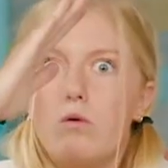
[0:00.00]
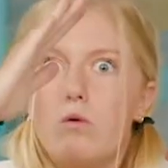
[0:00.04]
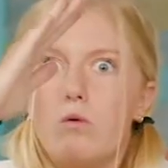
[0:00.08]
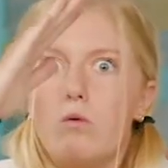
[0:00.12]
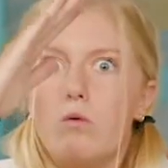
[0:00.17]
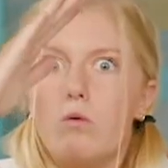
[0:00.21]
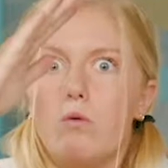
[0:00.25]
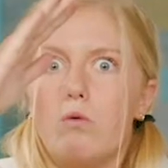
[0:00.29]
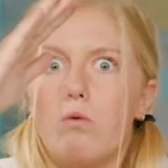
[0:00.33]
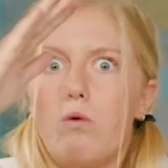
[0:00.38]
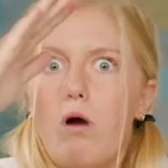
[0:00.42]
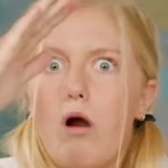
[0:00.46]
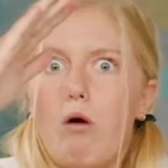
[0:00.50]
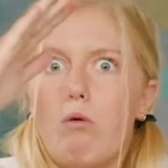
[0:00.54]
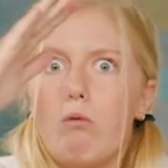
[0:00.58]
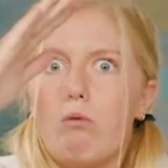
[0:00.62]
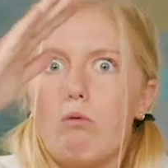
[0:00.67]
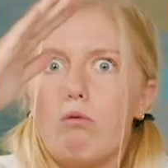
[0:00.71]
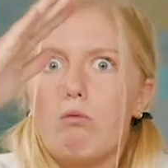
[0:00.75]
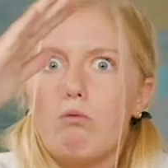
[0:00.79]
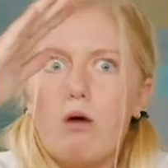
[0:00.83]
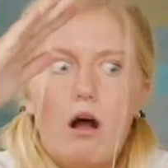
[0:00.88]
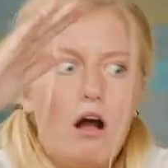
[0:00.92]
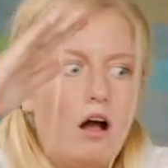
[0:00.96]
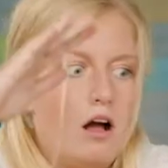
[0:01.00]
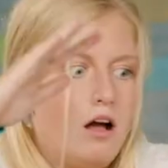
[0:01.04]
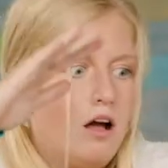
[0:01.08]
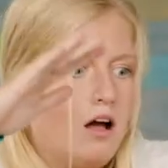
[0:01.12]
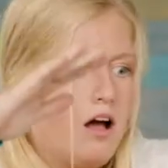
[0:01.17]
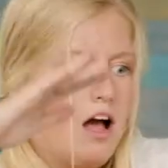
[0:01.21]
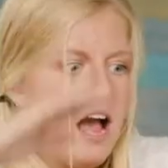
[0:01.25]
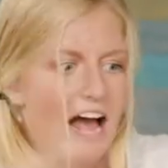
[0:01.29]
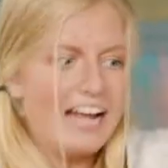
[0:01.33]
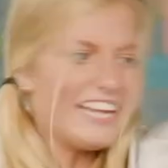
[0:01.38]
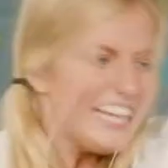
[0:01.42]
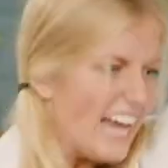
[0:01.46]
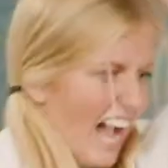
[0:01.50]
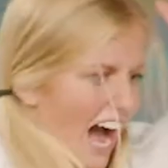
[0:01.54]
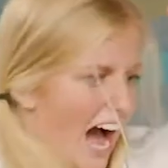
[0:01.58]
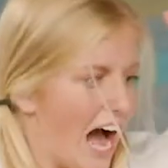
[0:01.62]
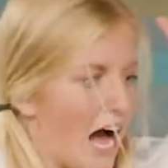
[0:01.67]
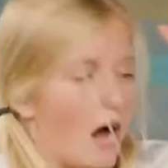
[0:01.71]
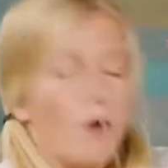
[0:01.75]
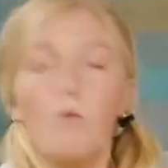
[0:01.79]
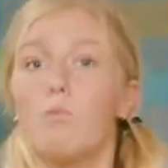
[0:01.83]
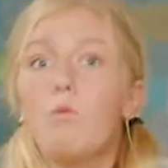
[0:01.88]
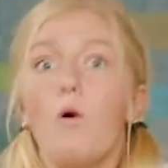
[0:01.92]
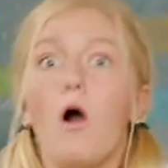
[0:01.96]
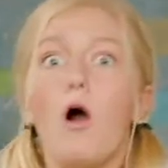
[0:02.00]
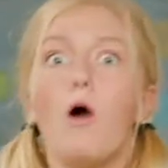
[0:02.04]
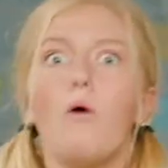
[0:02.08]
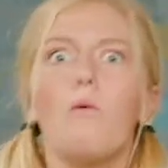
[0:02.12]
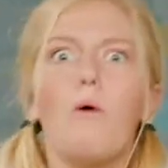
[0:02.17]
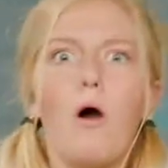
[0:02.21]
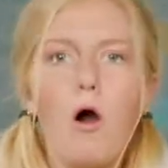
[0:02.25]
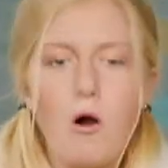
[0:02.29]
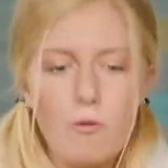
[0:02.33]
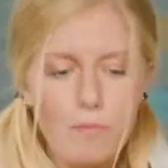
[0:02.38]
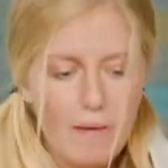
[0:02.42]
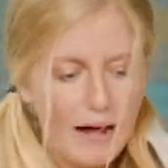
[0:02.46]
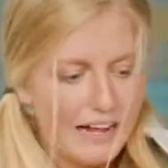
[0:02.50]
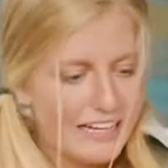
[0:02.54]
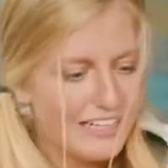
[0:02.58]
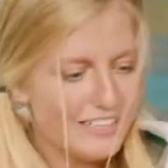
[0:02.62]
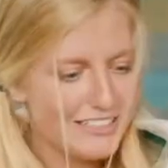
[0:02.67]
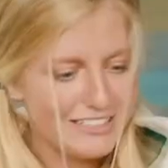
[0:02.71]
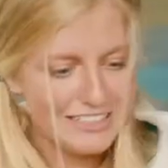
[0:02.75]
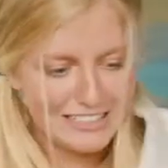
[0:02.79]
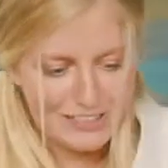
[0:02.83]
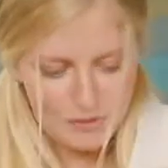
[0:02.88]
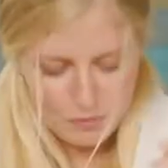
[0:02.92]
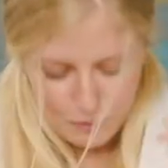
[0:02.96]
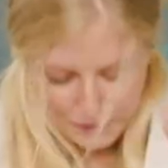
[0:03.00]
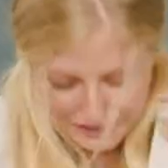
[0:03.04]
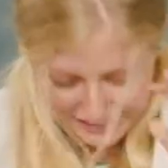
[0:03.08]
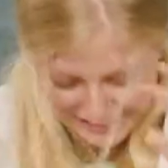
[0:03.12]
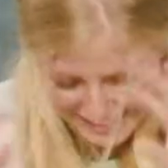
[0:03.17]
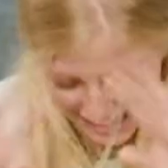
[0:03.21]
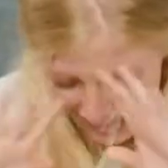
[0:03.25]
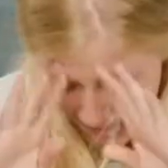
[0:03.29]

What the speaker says: Whoa! Hi-ya! Whoa! Oh my goodness, what is